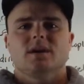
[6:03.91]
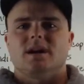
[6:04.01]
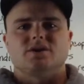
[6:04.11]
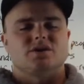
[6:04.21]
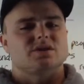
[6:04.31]

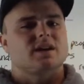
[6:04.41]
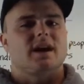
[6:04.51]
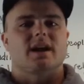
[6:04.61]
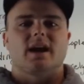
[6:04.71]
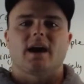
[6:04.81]
It's just
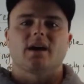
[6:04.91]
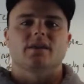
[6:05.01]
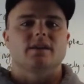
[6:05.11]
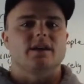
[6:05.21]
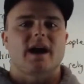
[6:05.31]
kind of how
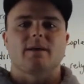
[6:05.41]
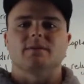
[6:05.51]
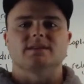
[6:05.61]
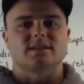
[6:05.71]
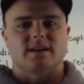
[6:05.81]
the
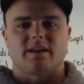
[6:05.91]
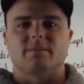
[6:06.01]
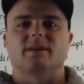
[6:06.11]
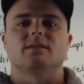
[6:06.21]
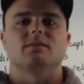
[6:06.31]
habits that I've
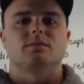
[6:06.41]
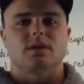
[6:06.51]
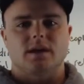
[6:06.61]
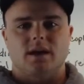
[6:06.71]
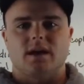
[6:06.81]
been
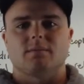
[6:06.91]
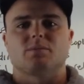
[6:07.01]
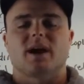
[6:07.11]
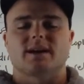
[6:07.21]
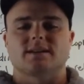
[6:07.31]

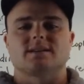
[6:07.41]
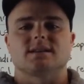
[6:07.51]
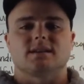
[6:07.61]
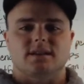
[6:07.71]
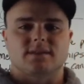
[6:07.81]

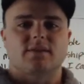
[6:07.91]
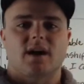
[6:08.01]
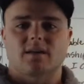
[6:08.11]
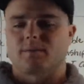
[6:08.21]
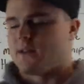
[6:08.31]
practicing have
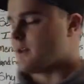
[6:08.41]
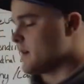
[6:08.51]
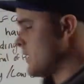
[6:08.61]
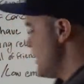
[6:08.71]
gotten me there.